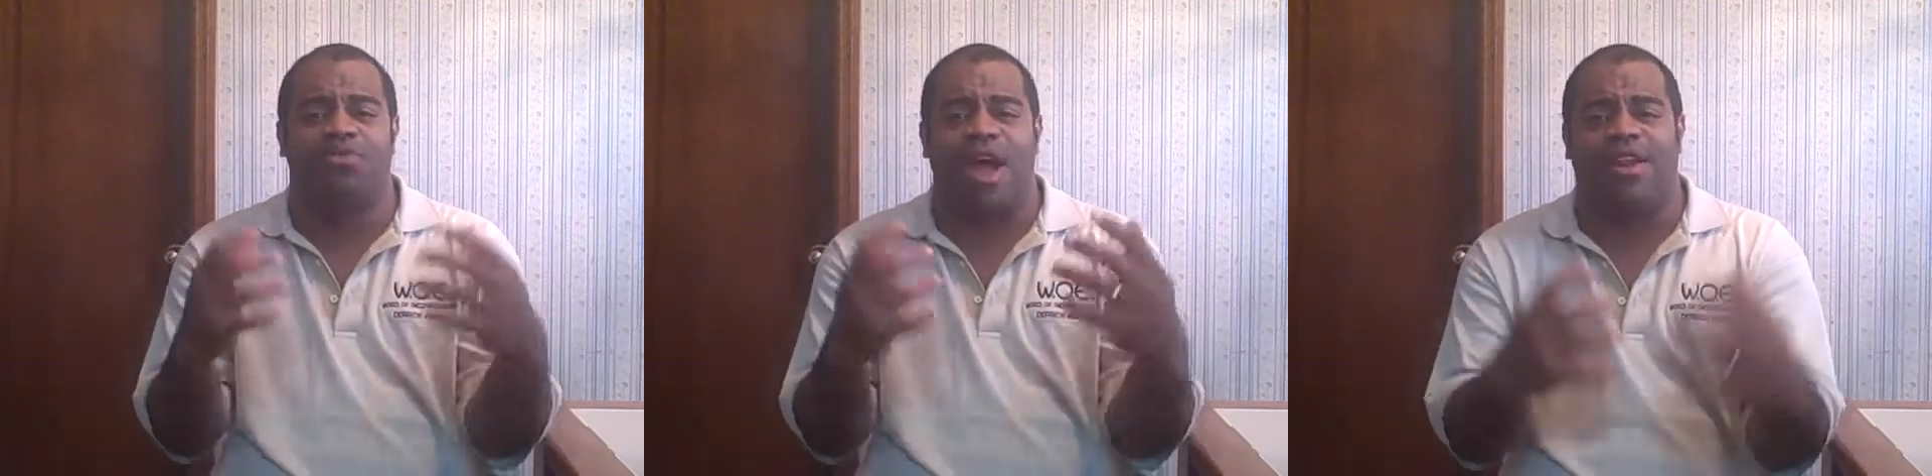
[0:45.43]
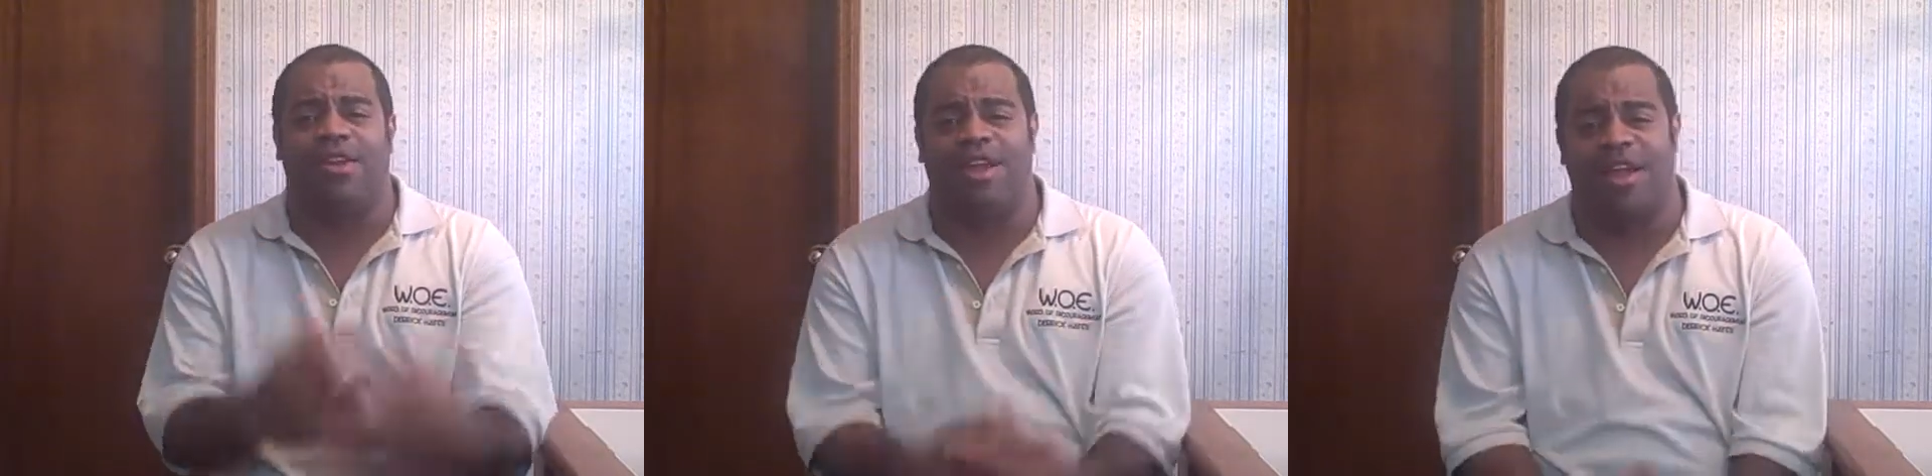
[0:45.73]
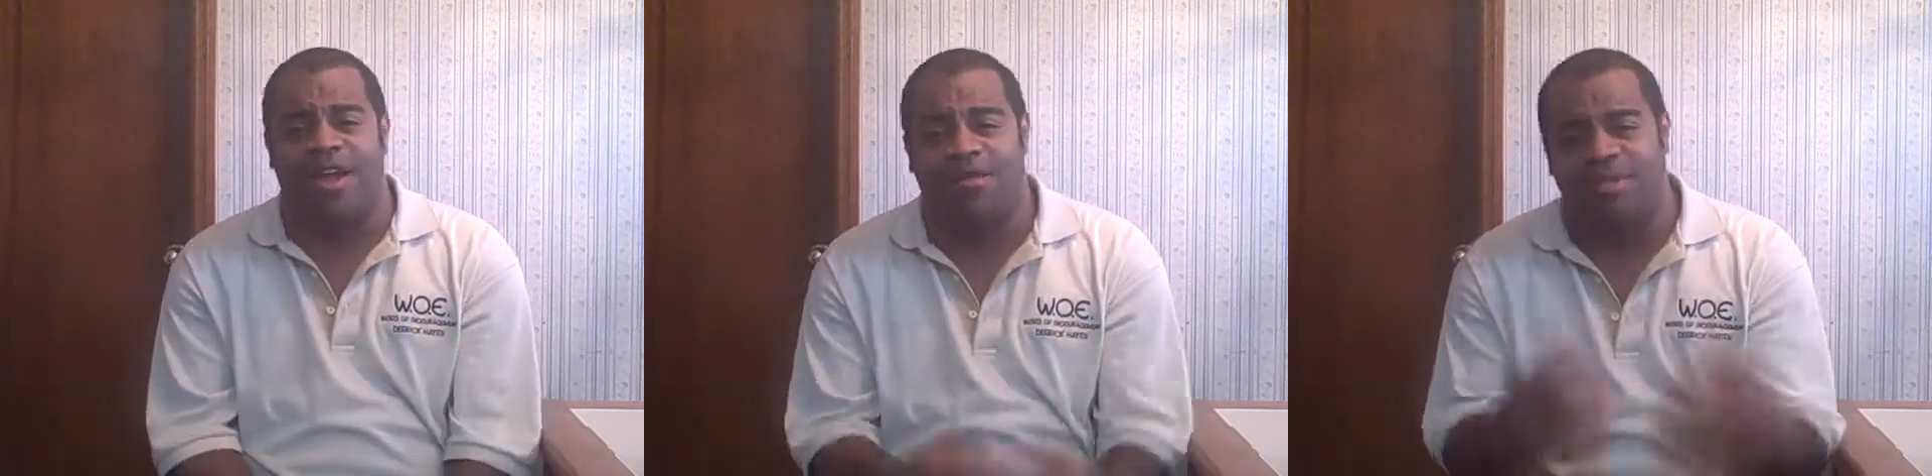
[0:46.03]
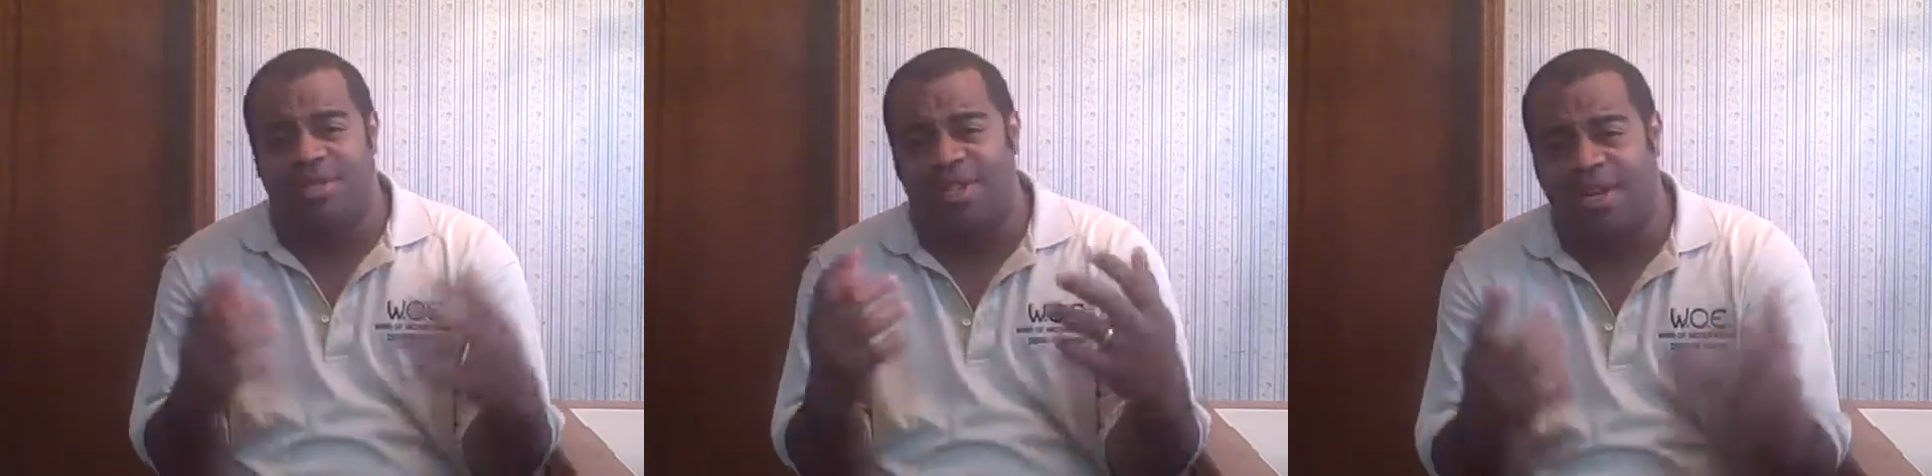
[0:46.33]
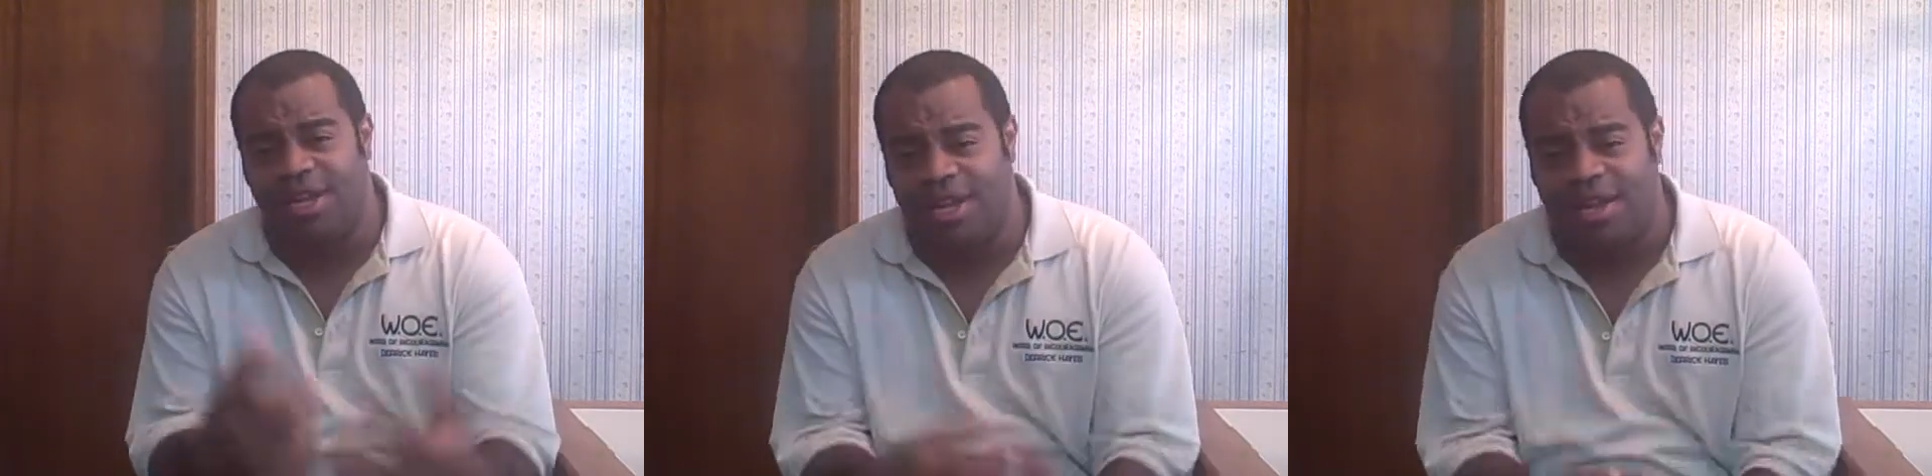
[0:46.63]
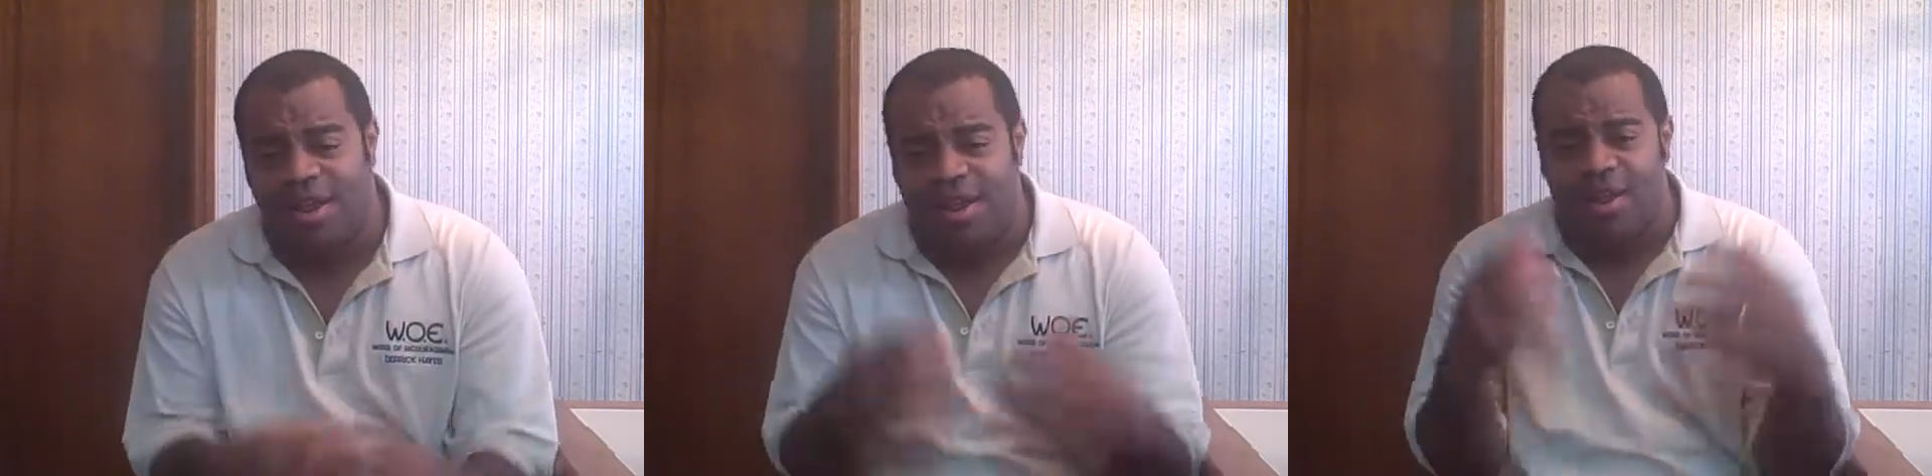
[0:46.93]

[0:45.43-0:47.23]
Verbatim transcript: Write it down, study it,